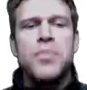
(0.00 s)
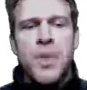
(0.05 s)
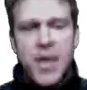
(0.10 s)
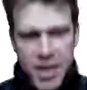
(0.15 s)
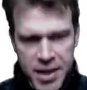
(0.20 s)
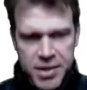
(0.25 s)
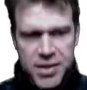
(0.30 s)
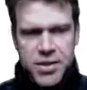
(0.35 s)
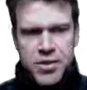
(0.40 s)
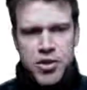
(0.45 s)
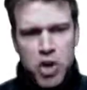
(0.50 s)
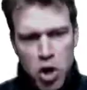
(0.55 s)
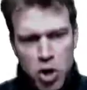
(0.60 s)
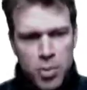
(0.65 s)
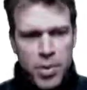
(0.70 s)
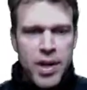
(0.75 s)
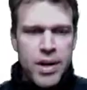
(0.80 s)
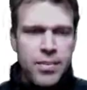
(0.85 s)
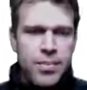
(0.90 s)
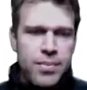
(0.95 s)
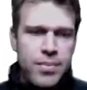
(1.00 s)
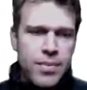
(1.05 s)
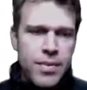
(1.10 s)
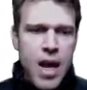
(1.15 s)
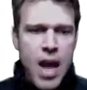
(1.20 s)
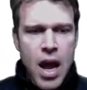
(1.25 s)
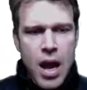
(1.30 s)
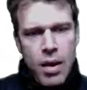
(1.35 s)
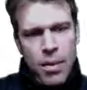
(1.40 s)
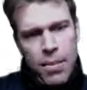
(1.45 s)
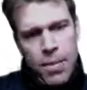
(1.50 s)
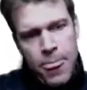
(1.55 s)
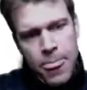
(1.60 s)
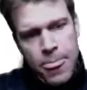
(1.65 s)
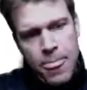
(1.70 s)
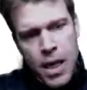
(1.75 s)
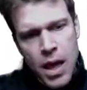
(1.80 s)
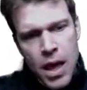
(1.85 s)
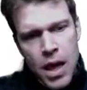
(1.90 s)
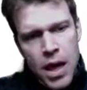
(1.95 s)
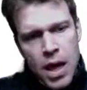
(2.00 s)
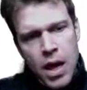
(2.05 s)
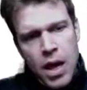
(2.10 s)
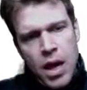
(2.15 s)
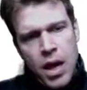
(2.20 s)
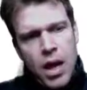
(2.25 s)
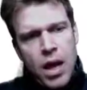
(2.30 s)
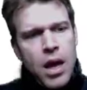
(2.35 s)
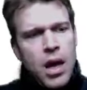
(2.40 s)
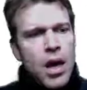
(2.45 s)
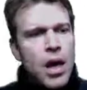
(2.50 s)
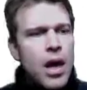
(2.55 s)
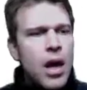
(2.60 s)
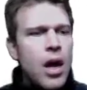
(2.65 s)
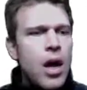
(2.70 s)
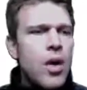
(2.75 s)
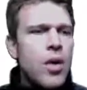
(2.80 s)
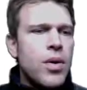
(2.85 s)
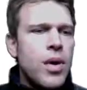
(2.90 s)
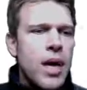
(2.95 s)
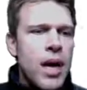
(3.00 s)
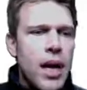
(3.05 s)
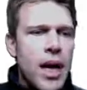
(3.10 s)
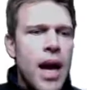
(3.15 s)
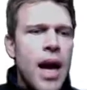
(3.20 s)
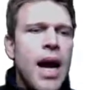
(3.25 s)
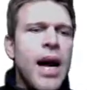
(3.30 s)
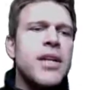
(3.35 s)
Speaks, German. Now, okay,